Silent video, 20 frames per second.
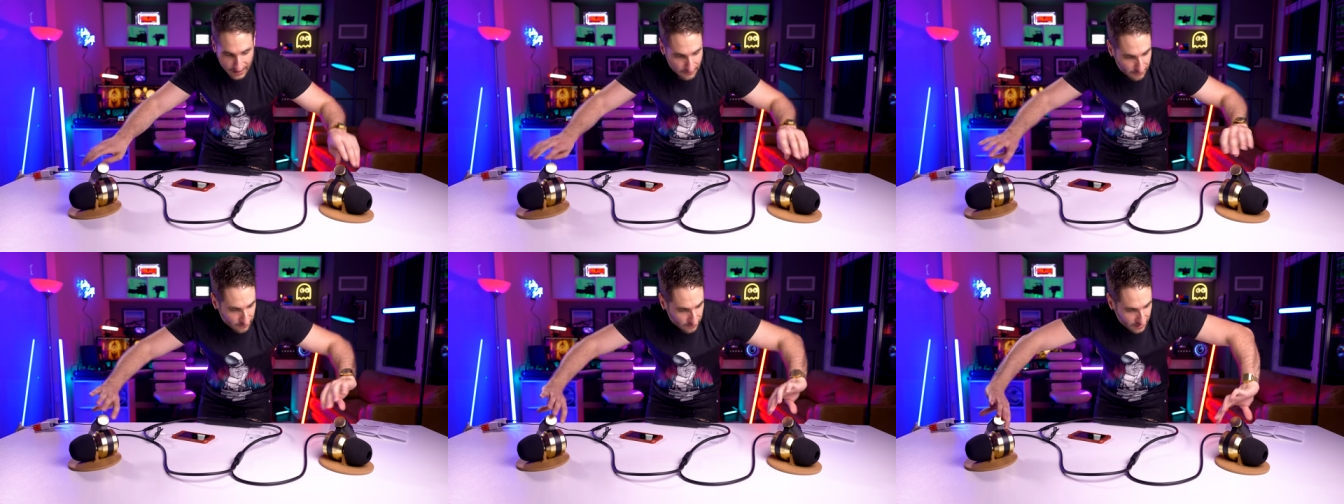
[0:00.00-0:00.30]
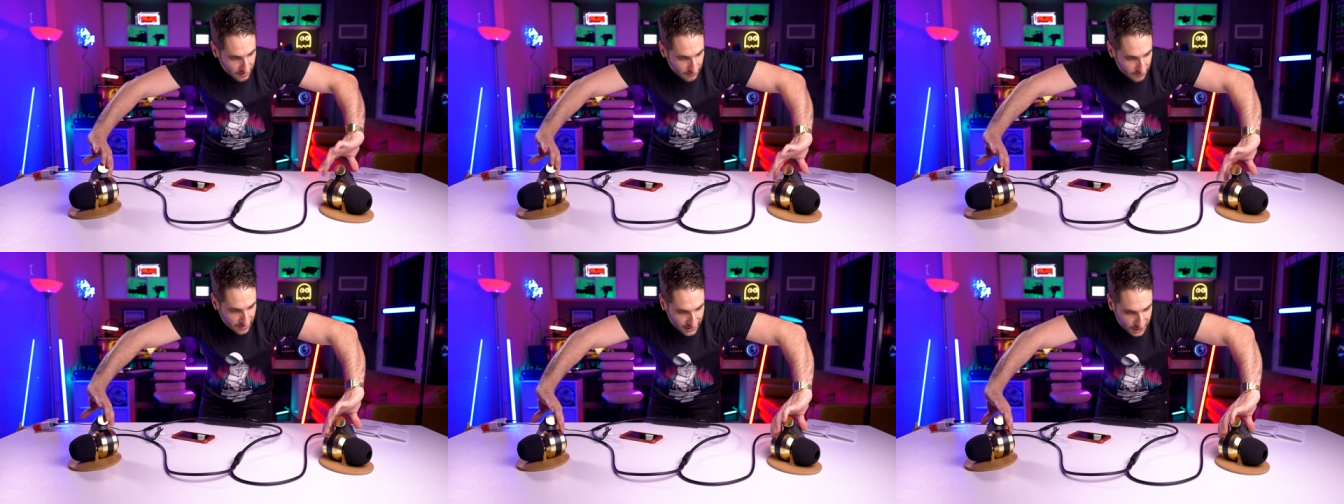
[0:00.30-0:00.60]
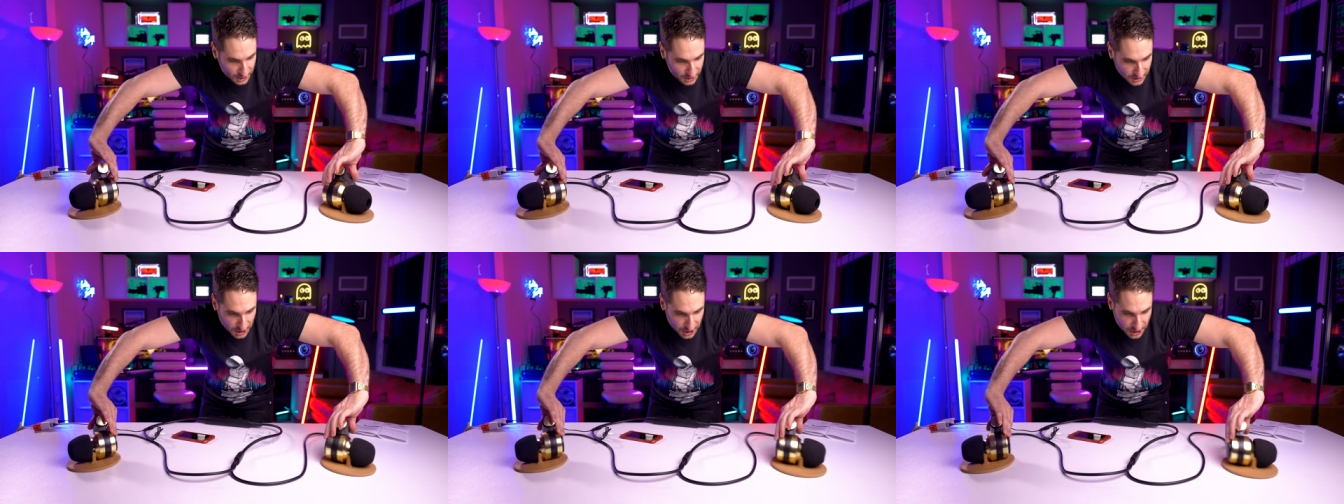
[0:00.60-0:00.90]
I'm, I'm
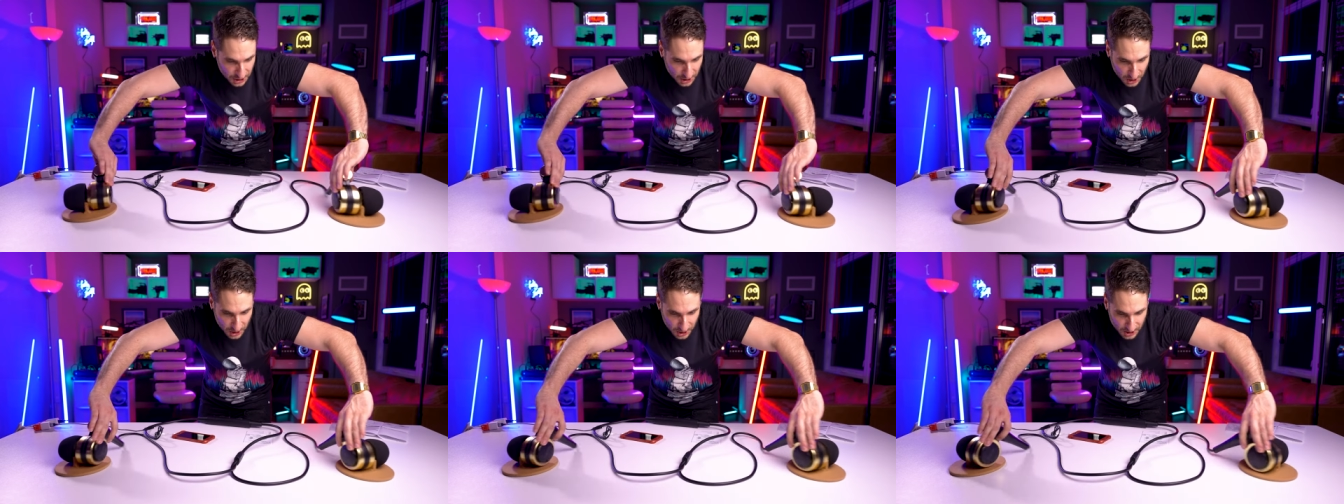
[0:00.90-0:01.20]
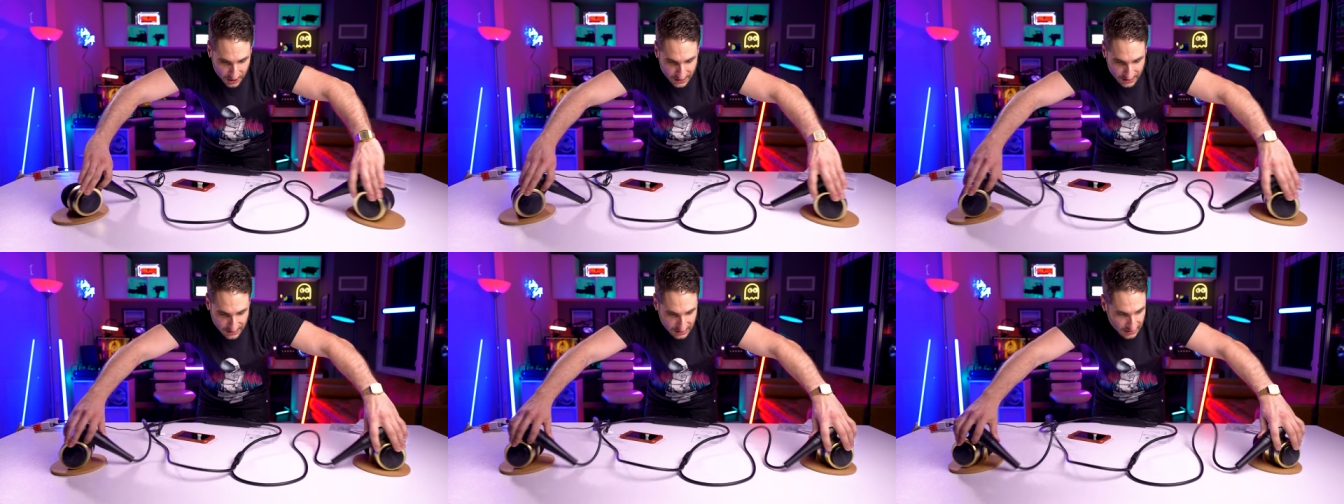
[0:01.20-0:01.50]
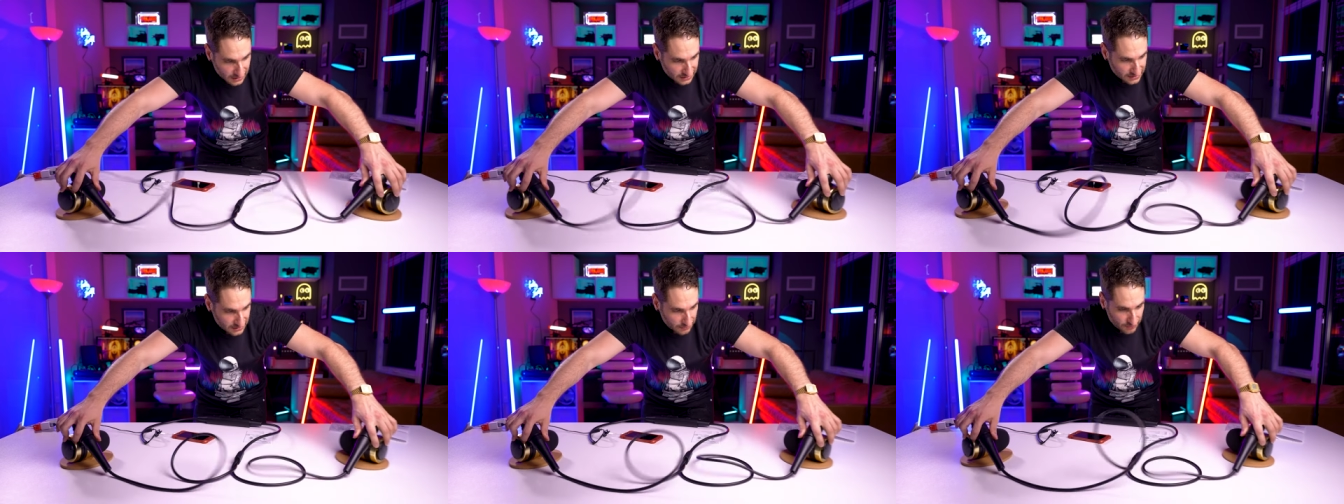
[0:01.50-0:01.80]
actually thoroughly
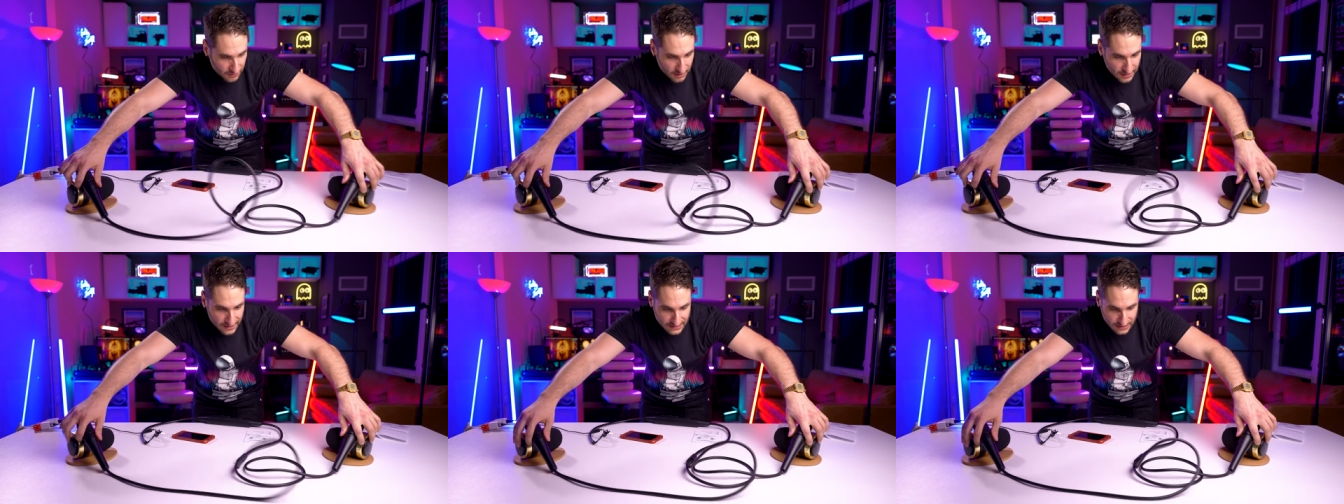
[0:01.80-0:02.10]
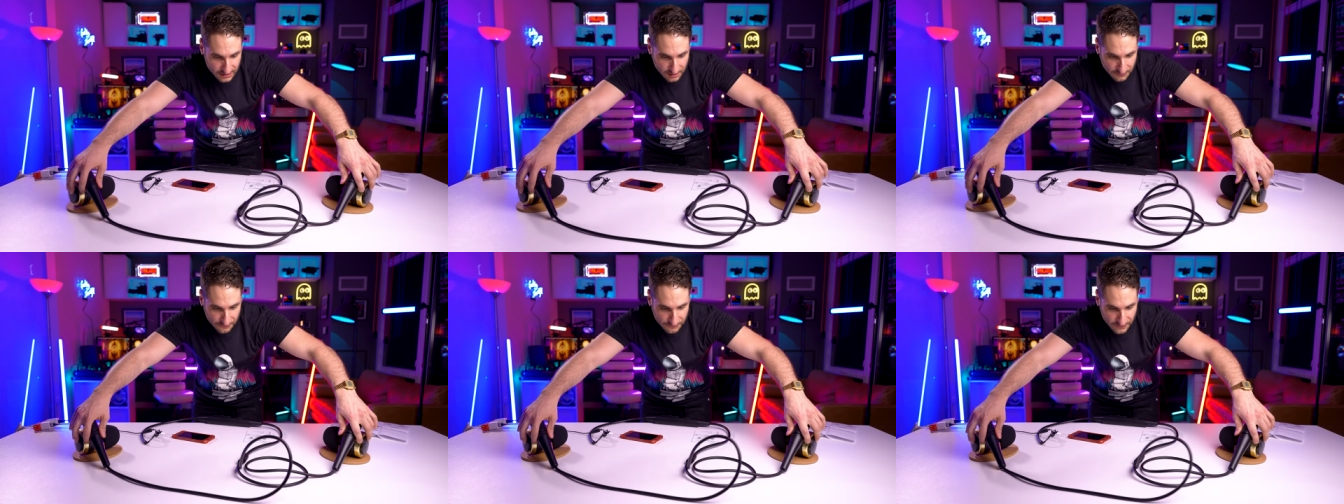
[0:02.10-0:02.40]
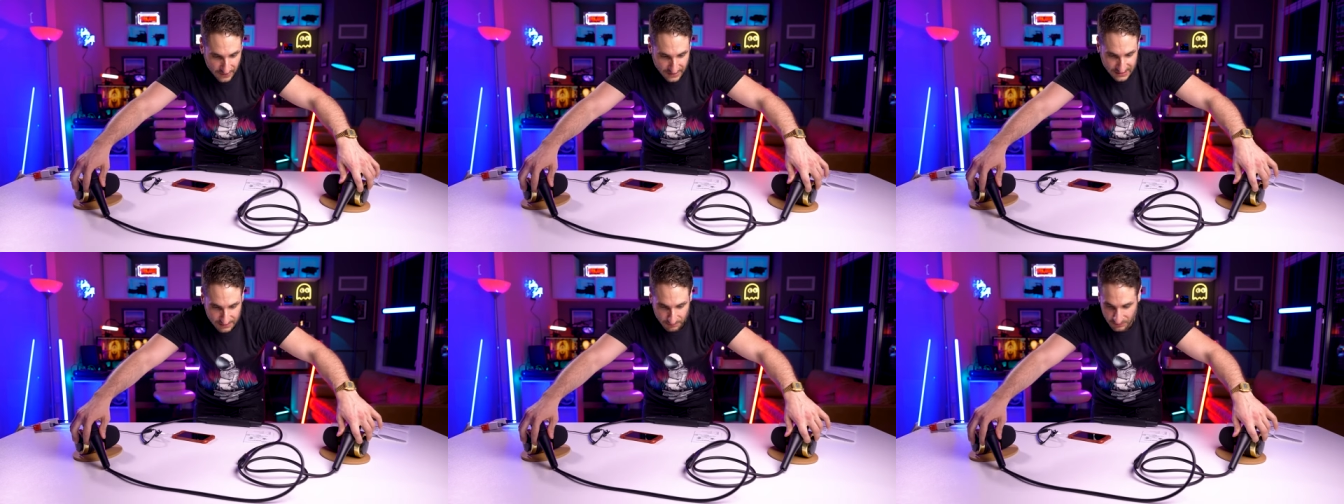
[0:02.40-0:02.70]
surprised. I'm gonna
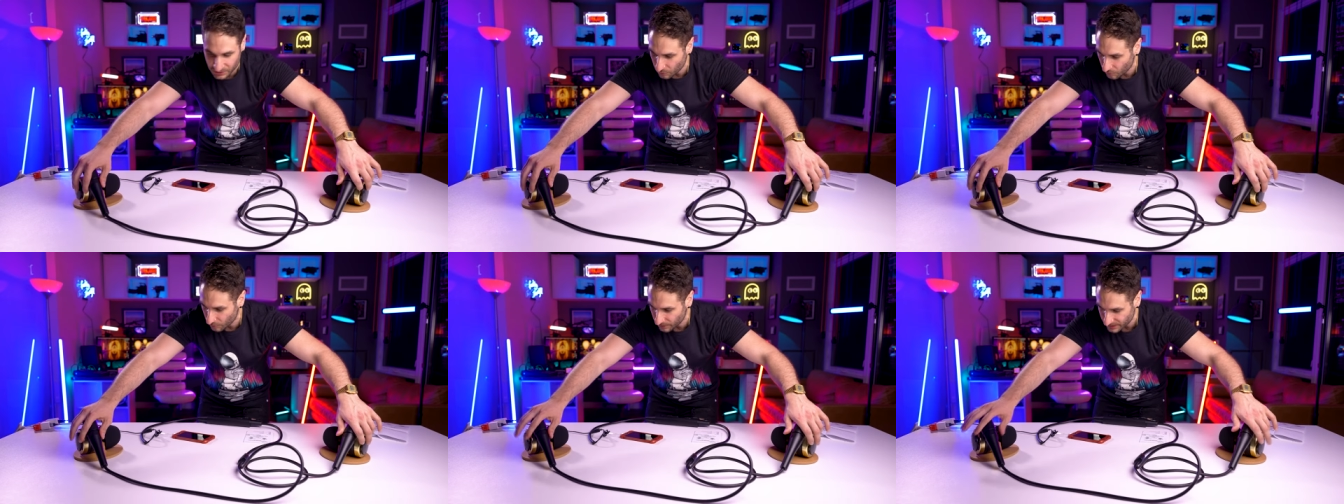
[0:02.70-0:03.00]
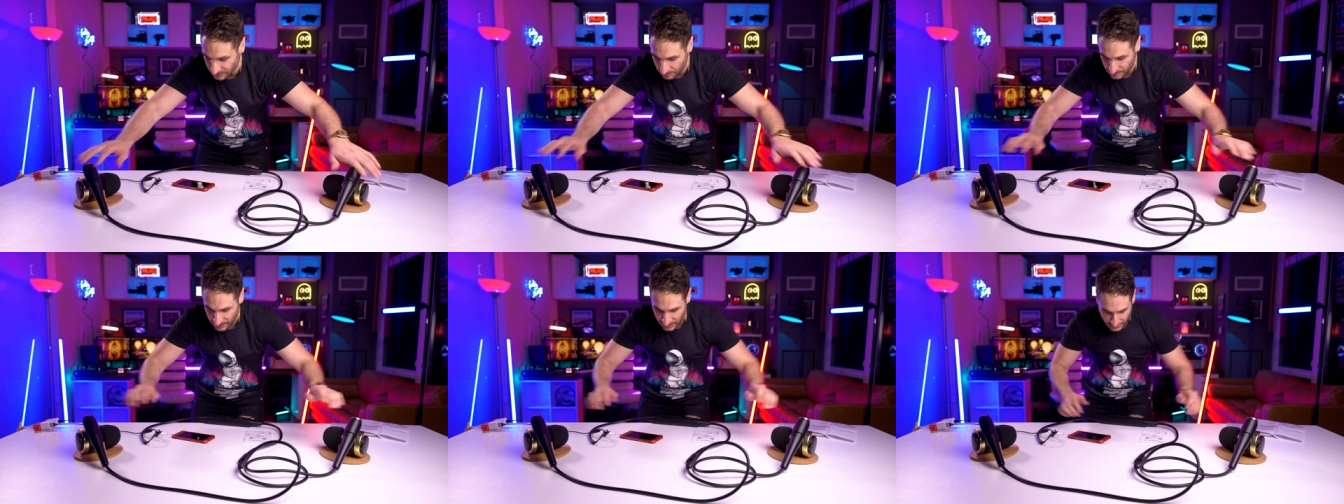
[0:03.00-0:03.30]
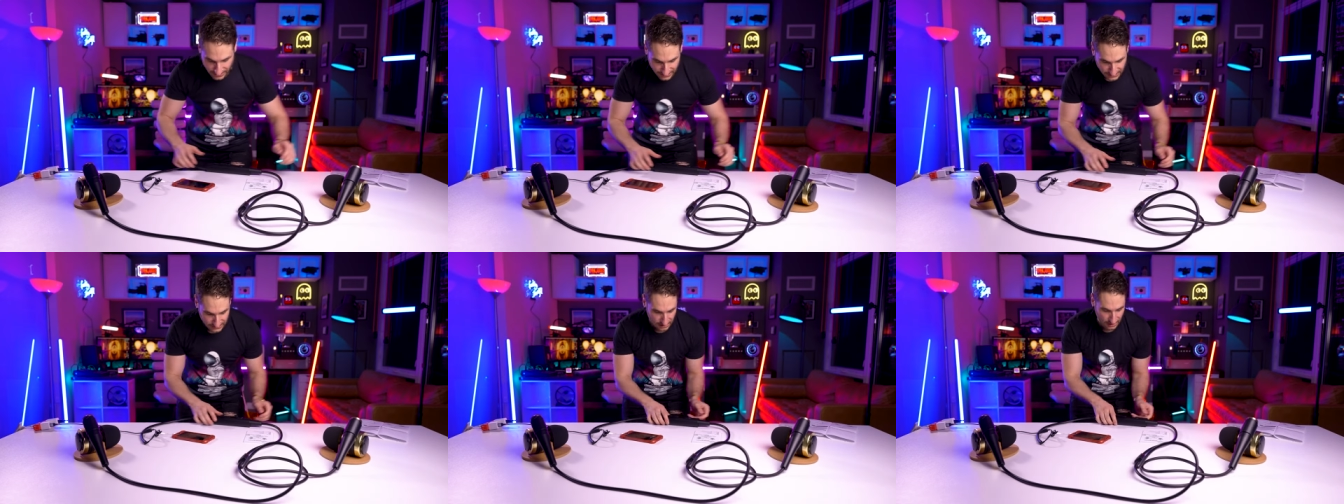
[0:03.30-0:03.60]
face them towards me
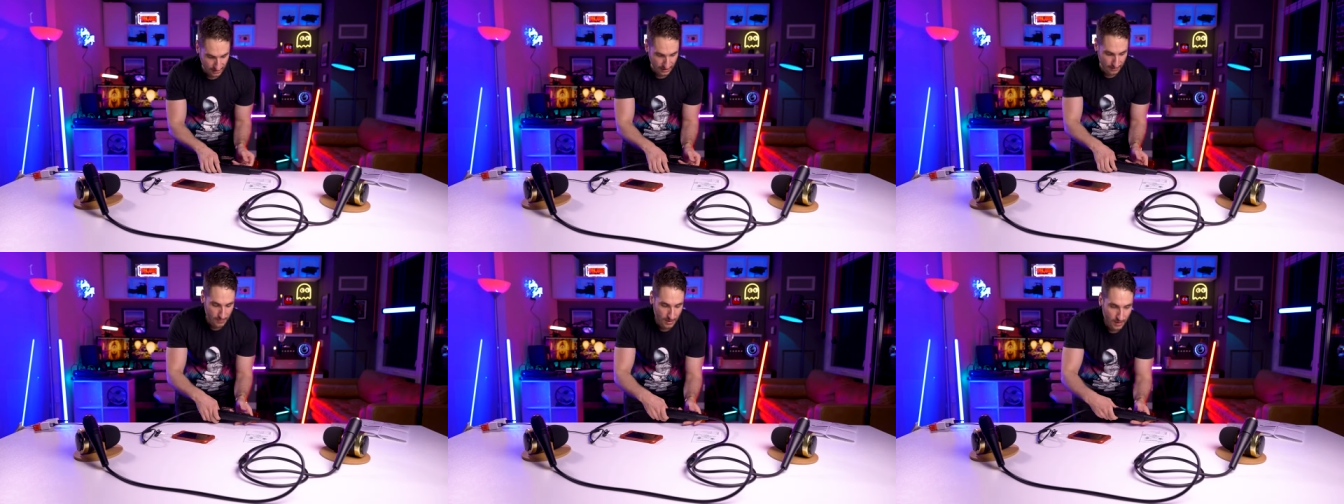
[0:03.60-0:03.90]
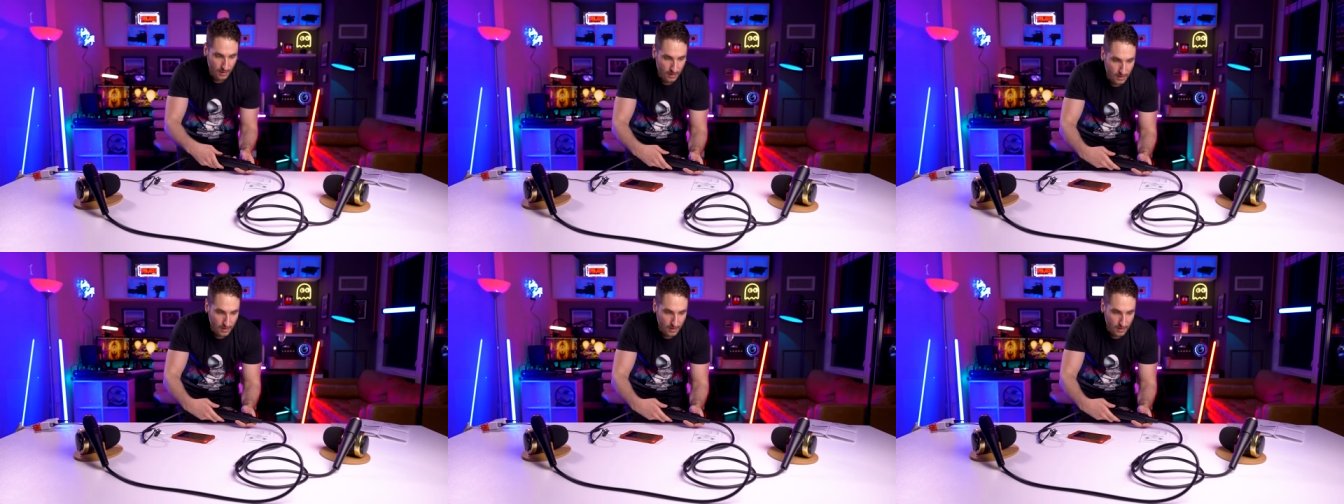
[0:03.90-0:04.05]
this time.